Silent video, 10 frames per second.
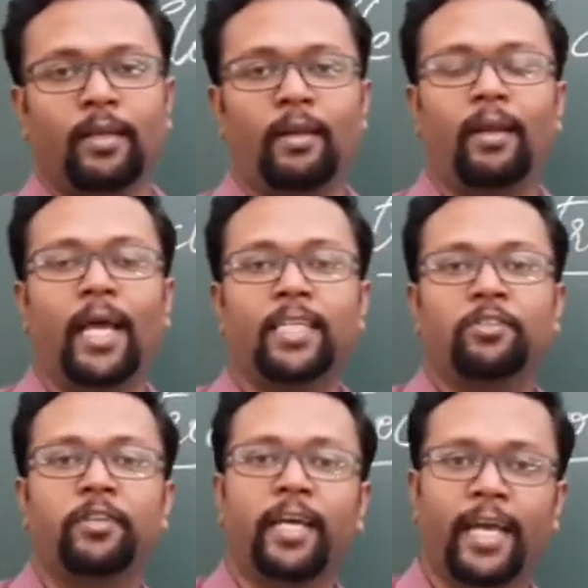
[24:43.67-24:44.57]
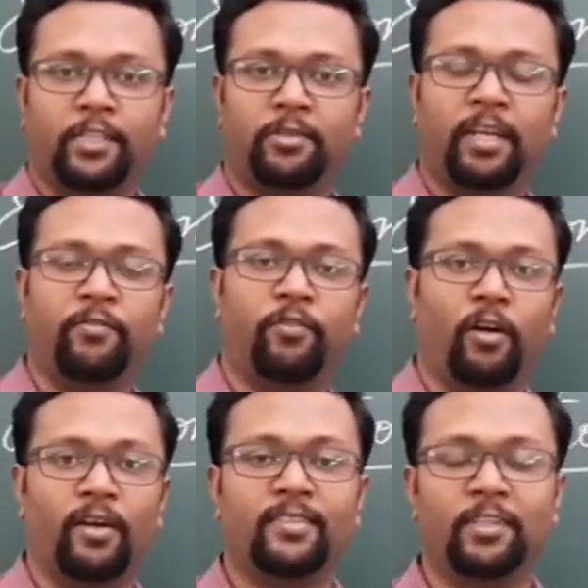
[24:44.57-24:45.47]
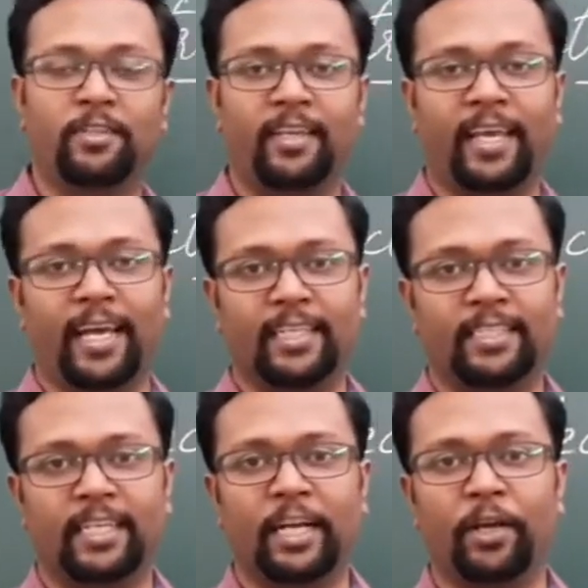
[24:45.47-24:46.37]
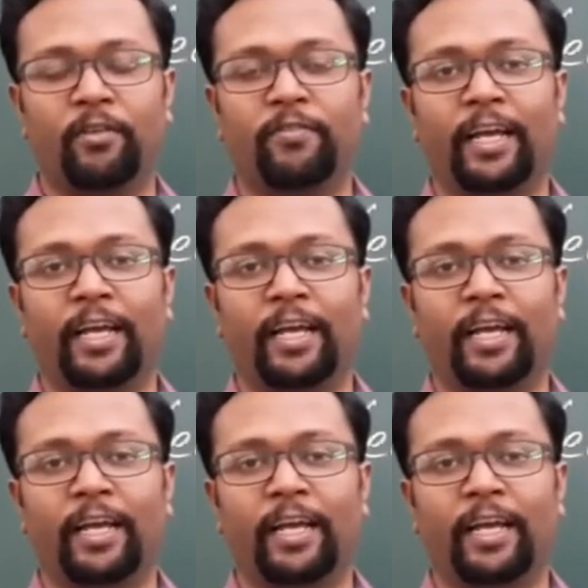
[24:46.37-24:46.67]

Light ray actually falls into the category of